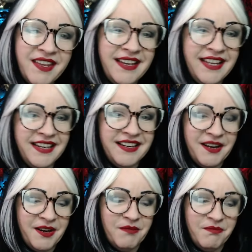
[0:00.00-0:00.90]

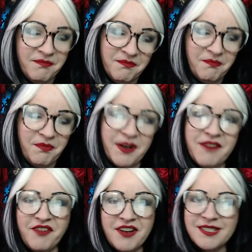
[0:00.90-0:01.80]
in
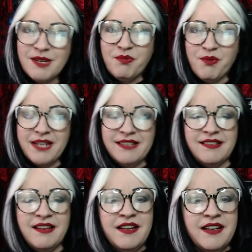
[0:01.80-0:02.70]
pretty fucked up
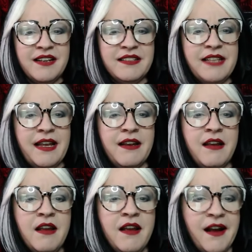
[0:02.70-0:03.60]
ways, going to say.
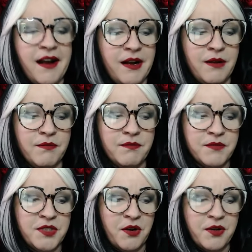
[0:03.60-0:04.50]

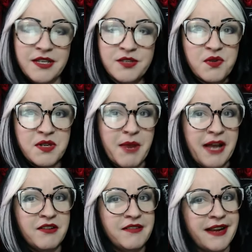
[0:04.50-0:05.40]
So it doesn't really
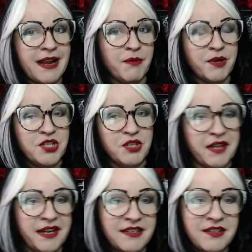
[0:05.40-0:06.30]
matter like how much you
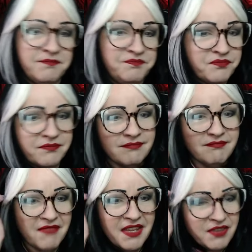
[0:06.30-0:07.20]
liked
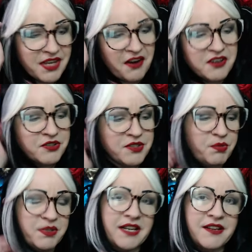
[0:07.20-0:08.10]
the characters
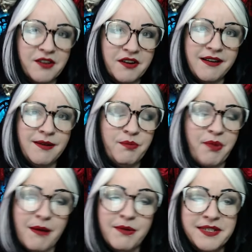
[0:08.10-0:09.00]
in particular,
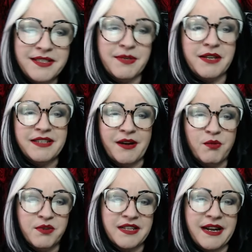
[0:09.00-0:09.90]
probably something
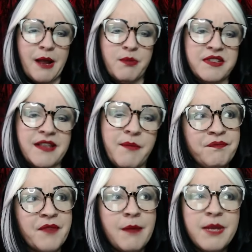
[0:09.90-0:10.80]
terrible is going to happen to them.
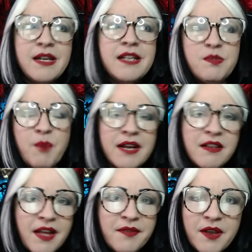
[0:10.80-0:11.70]
I mean, in spite
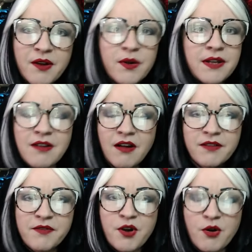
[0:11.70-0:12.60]
of that, though, and
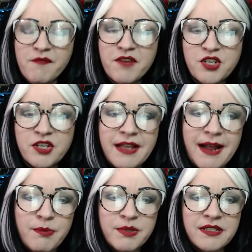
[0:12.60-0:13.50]
all of the horrific shit that
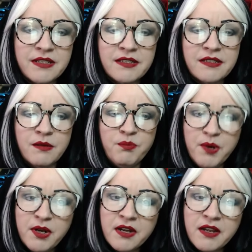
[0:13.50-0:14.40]
happens in this
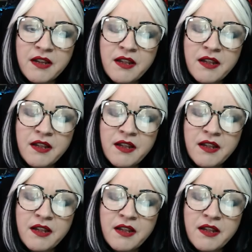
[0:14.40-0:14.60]
book,